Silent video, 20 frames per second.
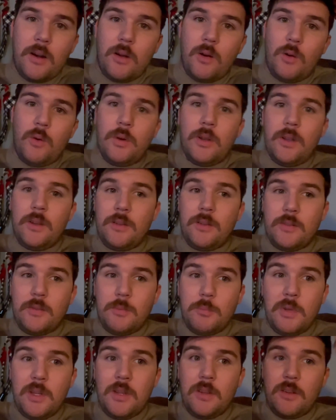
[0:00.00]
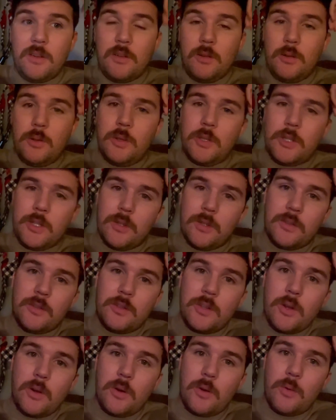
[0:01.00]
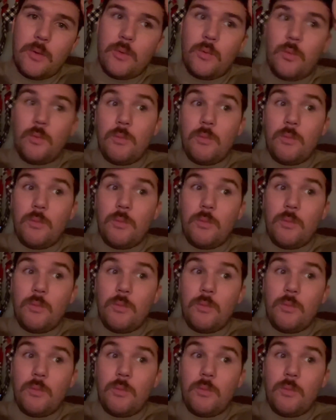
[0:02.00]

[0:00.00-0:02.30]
always be the solution. So,